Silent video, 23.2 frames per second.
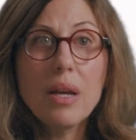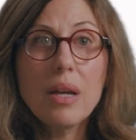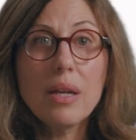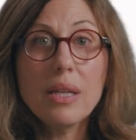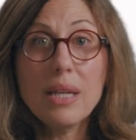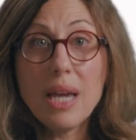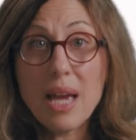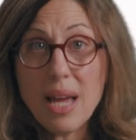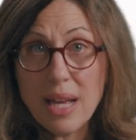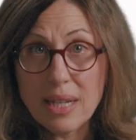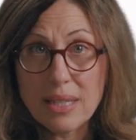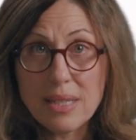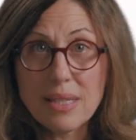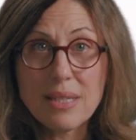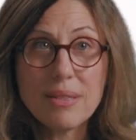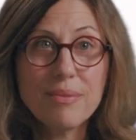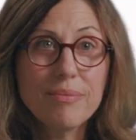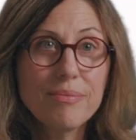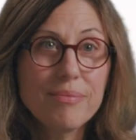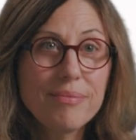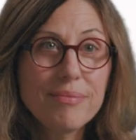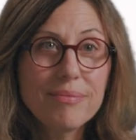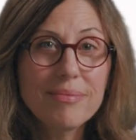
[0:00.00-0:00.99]
Yes,
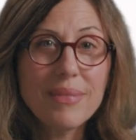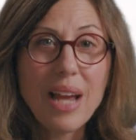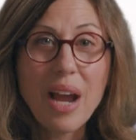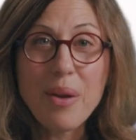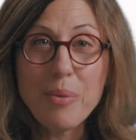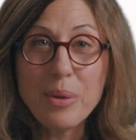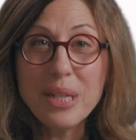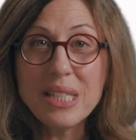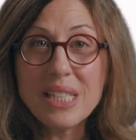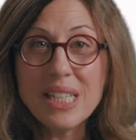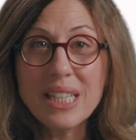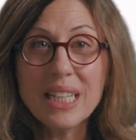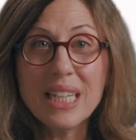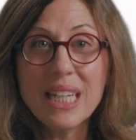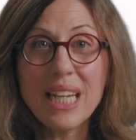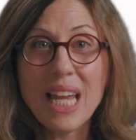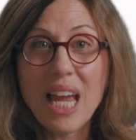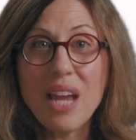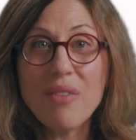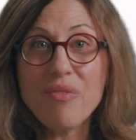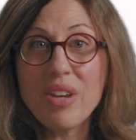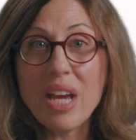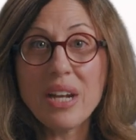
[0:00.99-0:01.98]
I recently
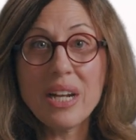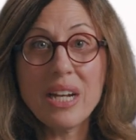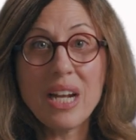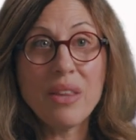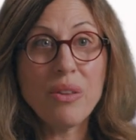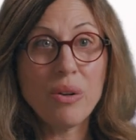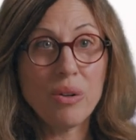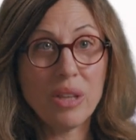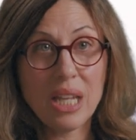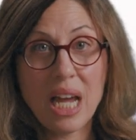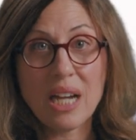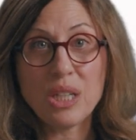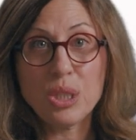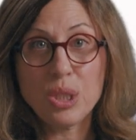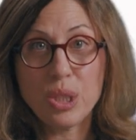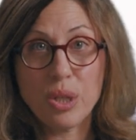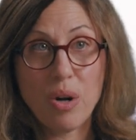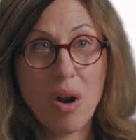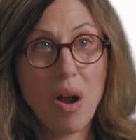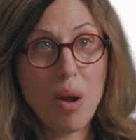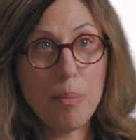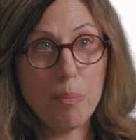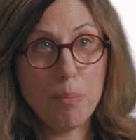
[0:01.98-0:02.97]
gave yet another
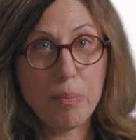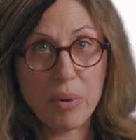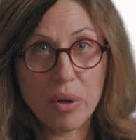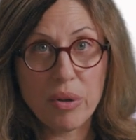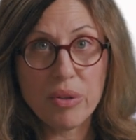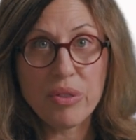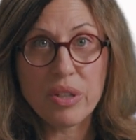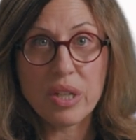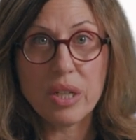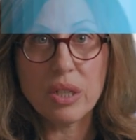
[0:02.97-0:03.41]
lecture on birth